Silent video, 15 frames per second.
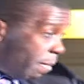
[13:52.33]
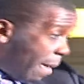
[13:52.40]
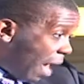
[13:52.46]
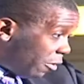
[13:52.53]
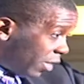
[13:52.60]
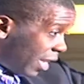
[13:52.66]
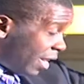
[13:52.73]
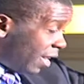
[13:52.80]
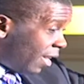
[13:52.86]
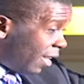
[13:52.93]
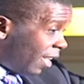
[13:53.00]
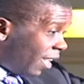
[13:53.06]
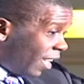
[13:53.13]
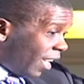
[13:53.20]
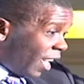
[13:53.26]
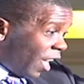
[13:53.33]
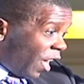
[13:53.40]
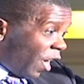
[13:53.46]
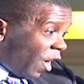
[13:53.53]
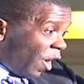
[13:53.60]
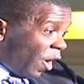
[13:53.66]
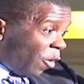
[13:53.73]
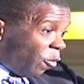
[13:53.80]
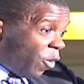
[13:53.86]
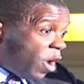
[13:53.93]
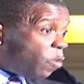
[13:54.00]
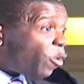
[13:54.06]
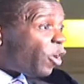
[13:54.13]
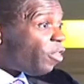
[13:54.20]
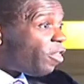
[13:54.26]
mountain. We
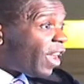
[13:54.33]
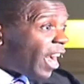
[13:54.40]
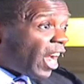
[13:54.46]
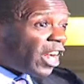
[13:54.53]
were there,